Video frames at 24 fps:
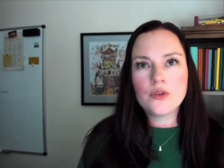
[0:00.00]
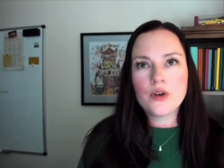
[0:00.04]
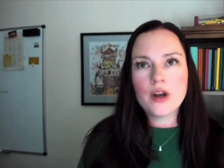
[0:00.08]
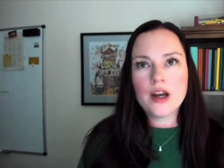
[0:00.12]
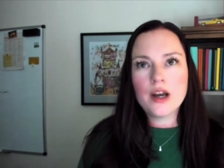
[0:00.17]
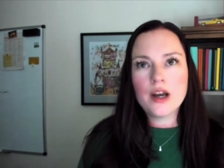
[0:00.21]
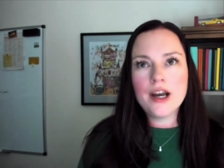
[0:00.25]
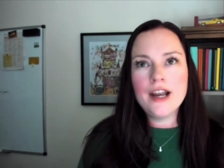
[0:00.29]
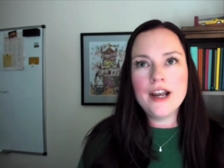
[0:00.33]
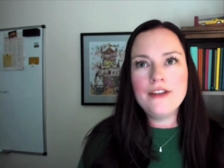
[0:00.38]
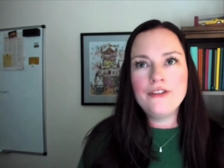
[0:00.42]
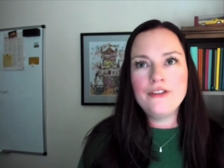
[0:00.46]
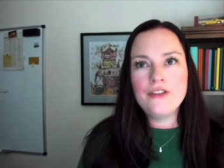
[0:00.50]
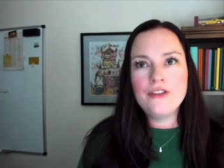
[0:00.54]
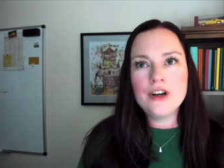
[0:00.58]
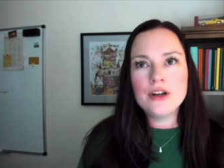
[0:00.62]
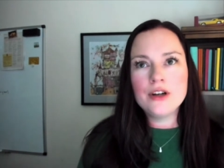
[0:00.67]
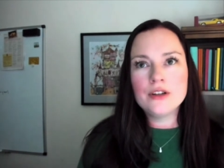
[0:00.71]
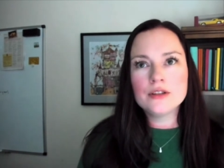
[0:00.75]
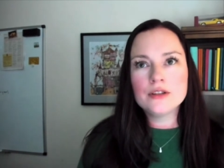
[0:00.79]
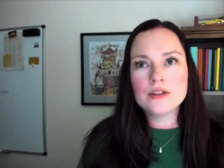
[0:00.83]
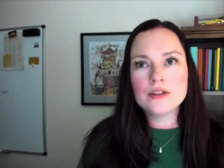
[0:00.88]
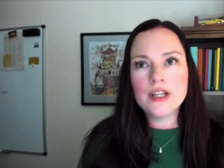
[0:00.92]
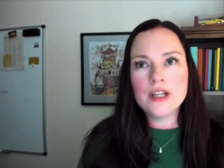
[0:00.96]
I
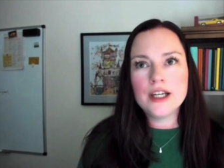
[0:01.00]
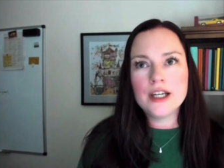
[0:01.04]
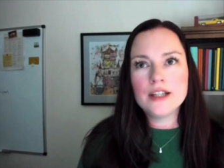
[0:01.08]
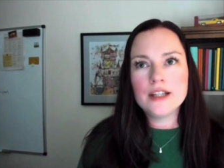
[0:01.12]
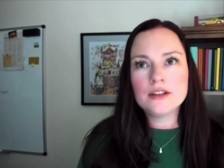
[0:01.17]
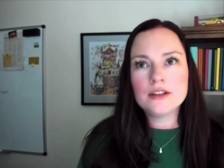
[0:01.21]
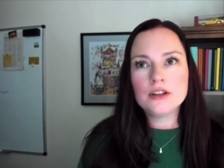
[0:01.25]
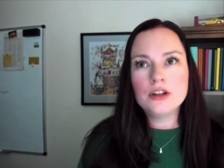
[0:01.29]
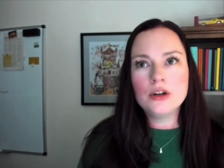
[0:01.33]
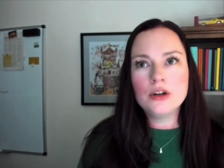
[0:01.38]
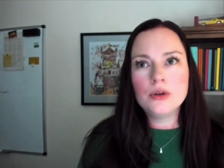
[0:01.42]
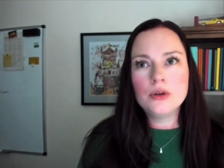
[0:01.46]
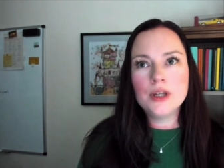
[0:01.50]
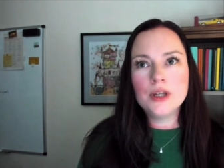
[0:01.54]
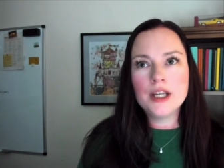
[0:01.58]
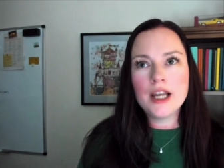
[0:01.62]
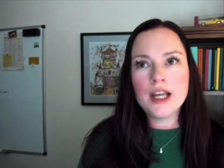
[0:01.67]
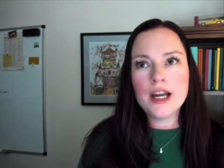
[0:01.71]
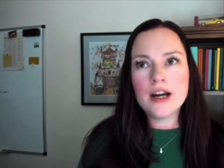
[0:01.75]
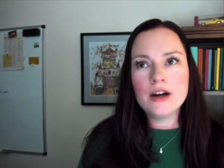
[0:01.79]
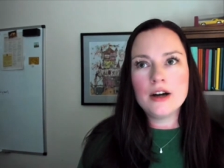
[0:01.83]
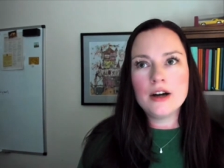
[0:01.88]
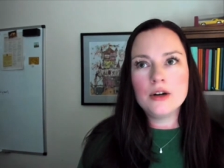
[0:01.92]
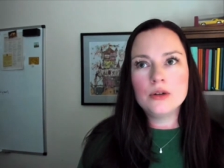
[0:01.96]
felt that going
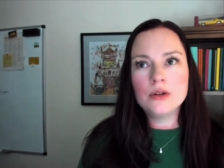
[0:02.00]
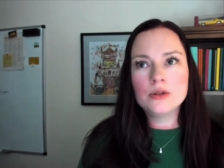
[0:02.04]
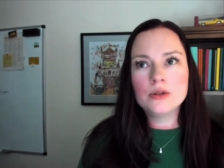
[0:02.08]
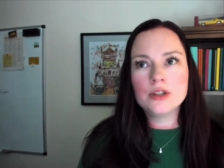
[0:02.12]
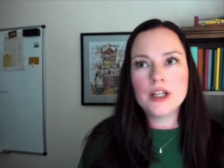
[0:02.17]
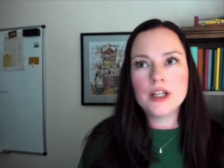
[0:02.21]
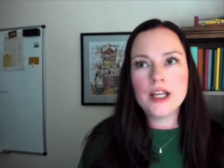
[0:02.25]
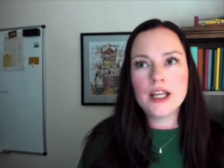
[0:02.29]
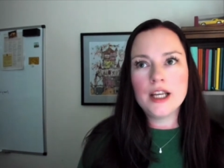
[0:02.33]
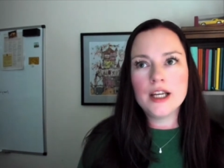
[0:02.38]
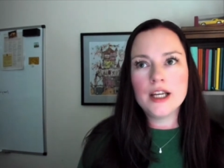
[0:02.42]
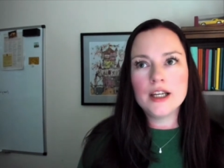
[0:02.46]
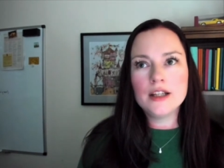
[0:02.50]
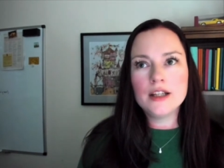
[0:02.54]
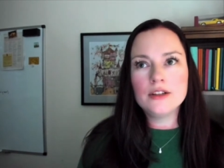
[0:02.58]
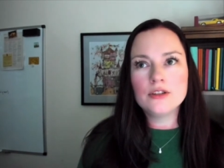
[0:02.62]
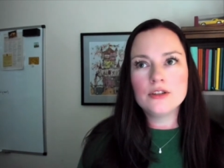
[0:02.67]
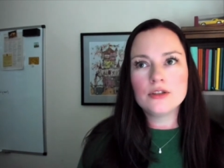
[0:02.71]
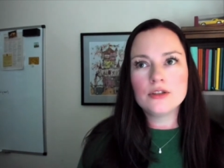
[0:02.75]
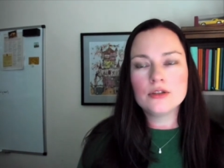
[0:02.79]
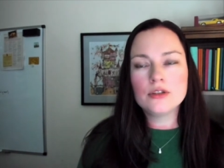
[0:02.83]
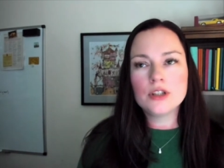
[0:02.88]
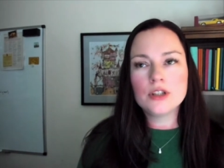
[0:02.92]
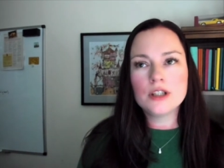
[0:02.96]
out and
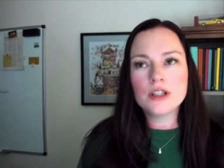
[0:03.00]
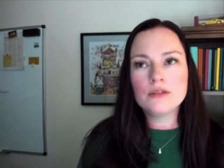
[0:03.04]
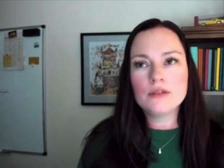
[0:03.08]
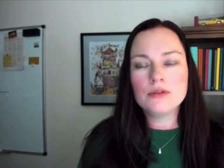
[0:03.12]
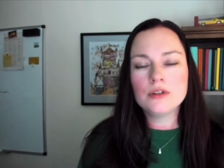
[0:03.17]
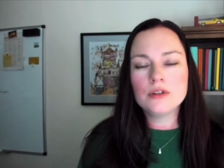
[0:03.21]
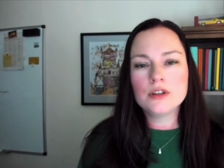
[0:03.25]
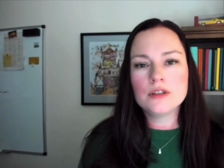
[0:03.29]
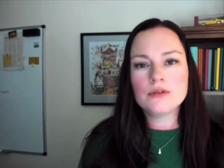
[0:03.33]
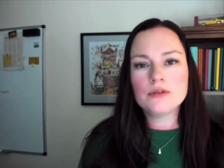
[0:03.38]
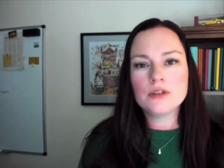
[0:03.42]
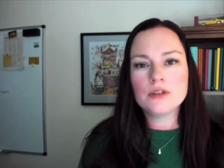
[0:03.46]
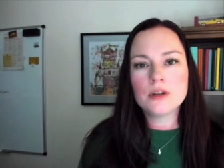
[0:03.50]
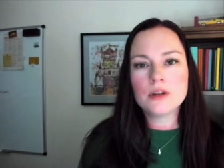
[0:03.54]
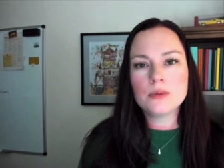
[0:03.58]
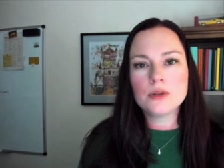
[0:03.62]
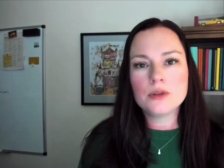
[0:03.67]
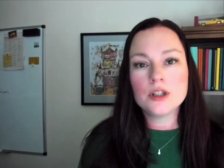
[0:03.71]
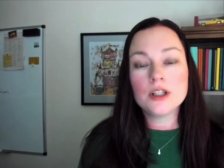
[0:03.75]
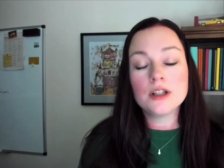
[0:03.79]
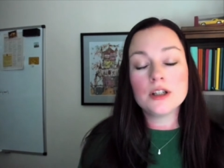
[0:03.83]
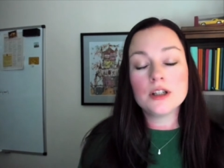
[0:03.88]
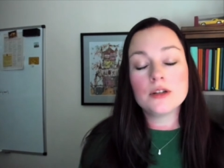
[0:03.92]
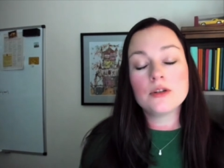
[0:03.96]
looking for a different
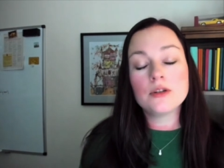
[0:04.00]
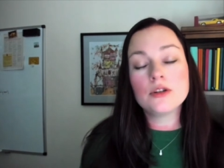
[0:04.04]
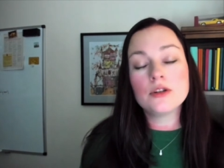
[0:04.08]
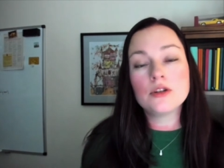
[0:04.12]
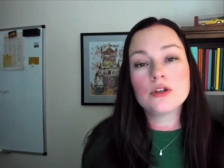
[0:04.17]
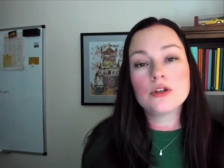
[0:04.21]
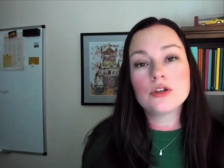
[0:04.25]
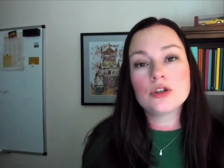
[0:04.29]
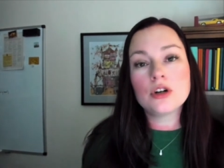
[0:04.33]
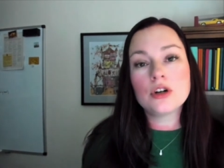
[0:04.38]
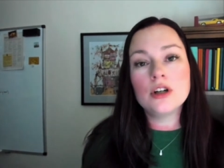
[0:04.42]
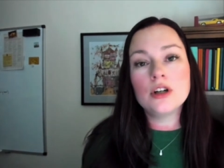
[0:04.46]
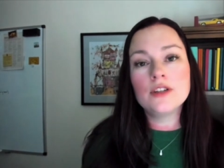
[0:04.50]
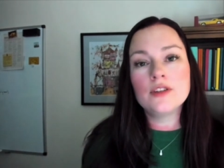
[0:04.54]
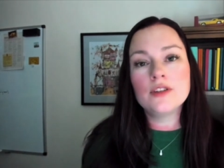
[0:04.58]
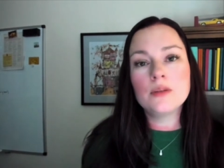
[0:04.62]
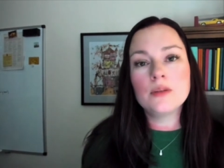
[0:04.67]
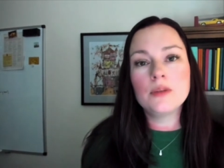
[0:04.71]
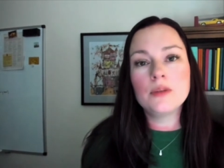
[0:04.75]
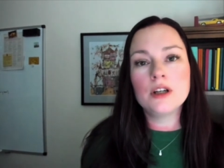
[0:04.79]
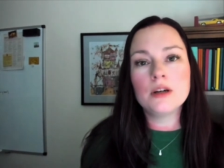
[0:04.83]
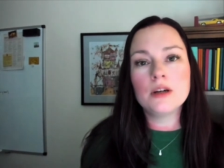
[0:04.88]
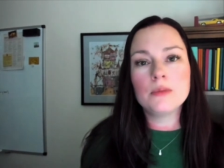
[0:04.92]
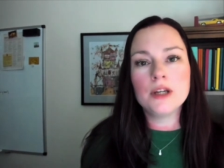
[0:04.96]
opportunity, starting
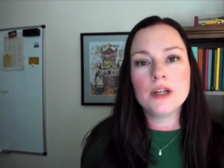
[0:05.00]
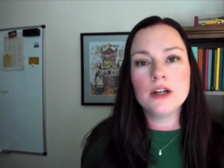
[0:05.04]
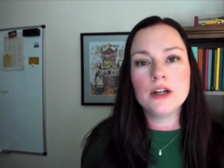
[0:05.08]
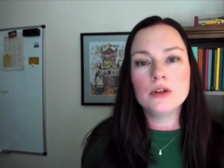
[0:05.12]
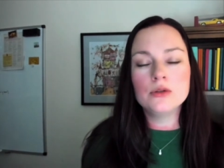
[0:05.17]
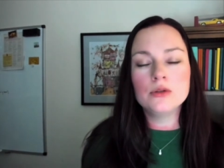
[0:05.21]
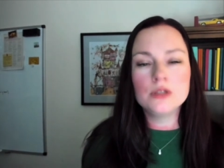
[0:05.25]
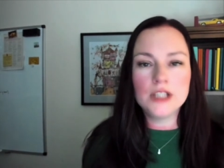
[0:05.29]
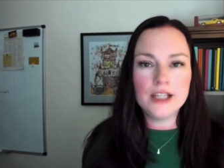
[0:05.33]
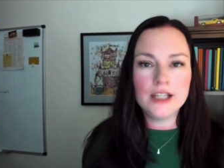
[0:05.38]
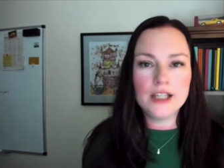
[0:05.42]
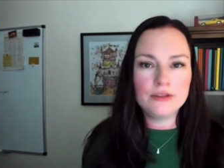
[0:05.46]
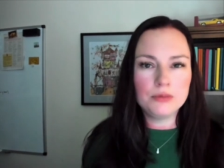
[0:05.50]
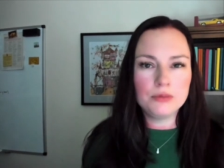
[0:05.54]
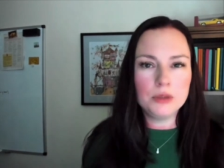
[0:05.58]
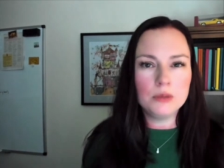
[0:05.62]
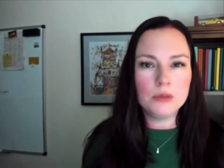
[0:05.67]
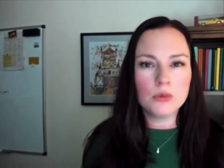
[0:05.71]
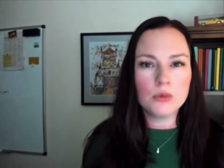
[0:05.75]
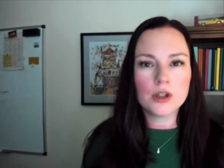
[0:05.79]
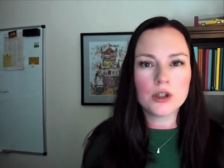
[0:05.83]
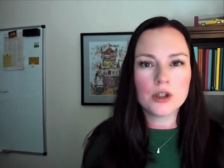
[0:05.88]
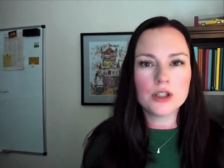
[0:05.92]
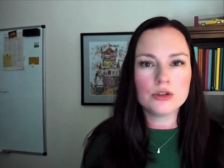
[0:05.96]
something on my own, gave me
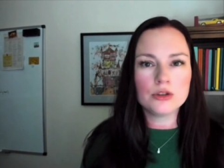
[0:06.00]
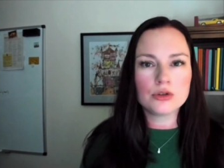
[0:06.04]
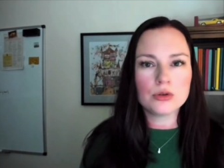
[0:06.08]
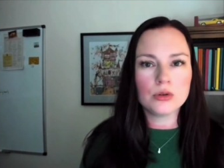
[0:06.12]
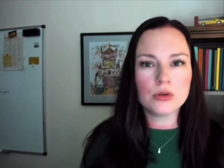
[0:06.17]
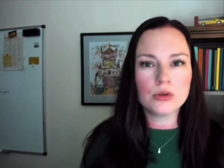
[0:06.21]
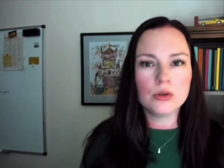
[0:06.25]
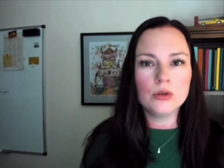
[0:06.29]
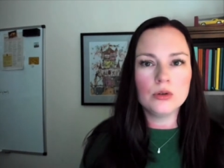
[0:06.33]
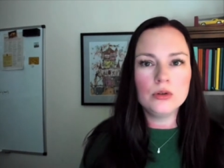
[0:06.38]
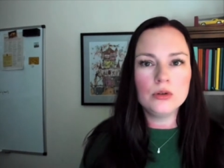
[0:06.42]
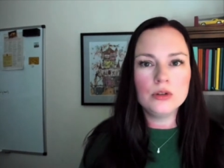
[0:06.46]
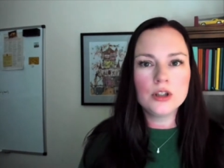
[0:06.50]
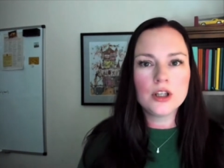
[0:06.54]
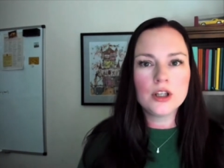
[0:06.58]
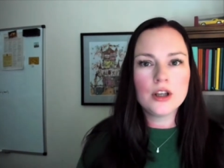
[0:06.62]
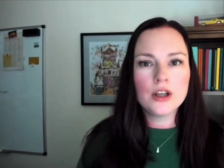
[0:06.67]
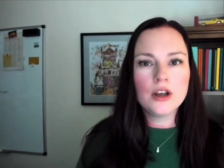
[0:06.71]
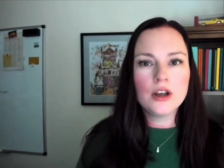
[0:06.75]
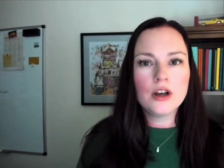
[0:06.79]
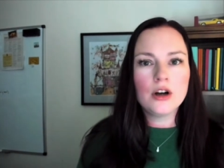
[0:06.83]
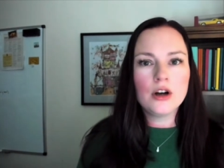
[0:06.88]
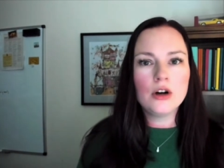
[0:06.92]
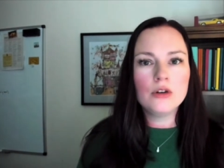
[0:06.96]
more control
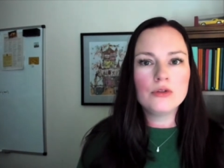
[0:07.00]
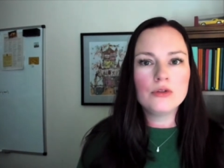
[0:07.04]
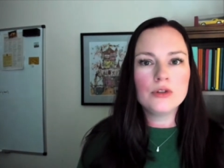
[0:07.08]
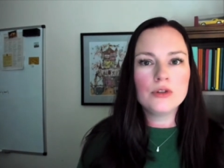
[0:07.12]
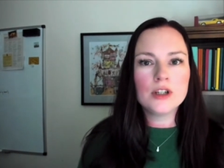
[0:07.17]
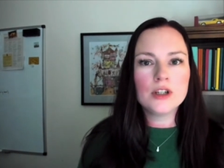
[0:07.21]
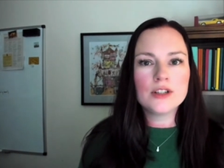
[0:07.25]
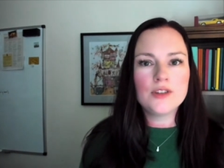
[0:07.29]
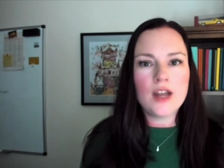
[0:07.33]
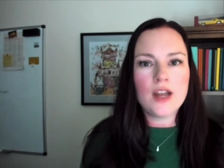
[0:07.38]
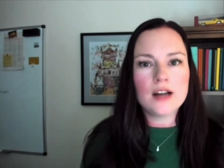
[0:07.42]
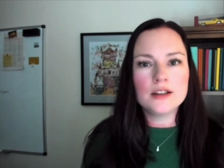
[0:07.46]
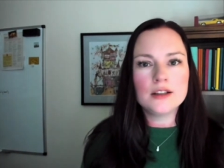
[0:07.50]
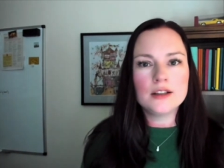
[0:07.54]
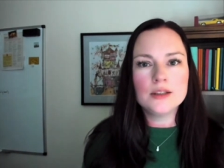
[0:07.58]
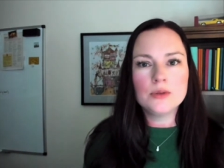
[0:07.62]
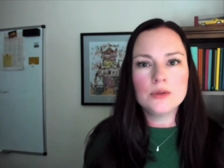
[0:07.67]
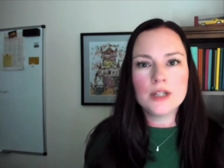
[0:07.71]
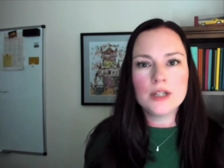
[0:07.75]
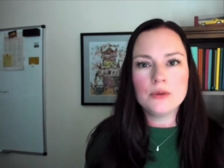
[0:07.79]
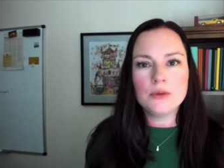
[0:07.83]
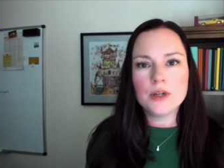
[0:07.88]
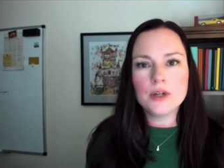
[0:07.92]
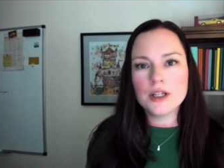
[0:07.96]
over exactly what
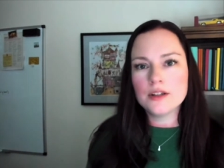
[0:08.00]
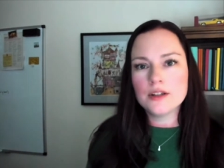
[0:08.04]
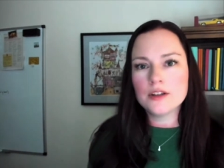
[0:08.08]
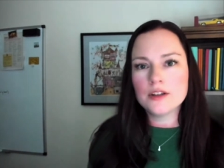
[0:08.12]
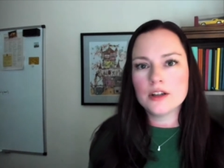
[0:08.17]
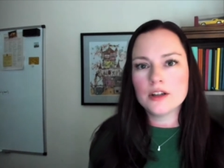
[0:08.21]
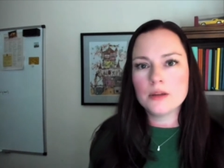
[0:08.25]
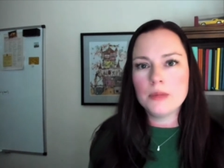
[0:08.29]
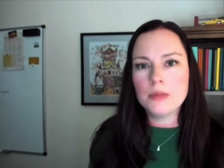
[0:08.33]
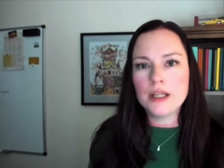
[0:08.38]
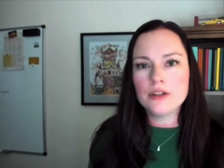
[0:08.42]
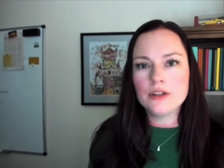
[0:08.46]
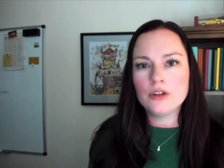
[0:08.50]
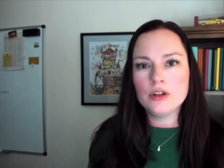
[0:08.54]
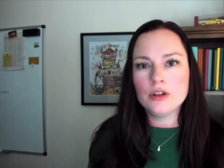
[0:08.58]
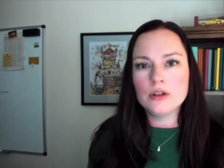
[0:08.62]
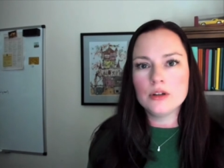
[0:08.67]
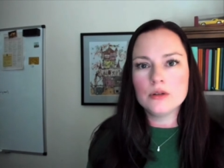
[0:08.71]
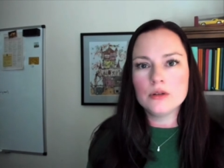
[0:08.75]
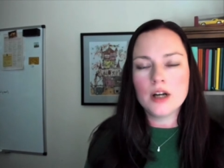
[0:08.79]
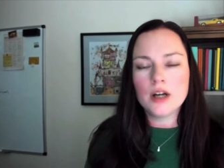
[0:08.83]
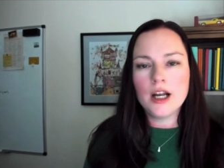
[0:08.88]
I wanted to commit to.